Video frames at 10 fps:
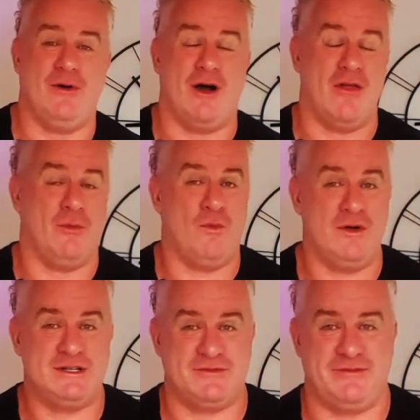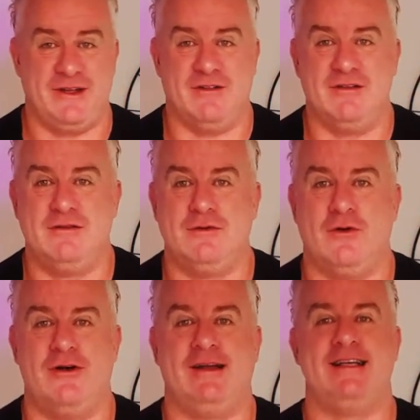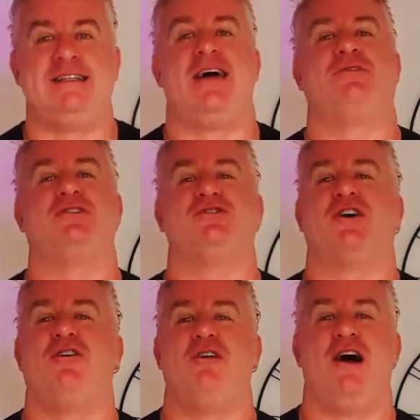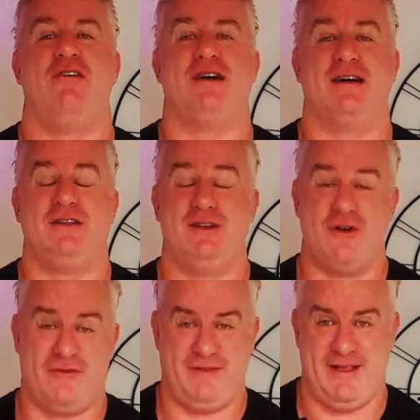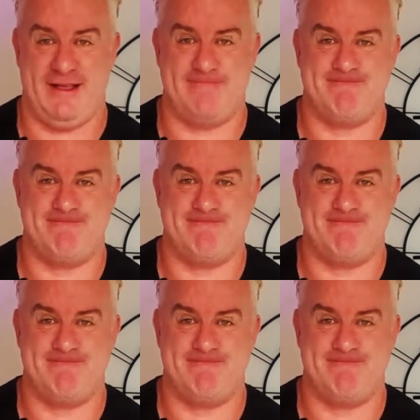either want to feel or at least have control over not feeling.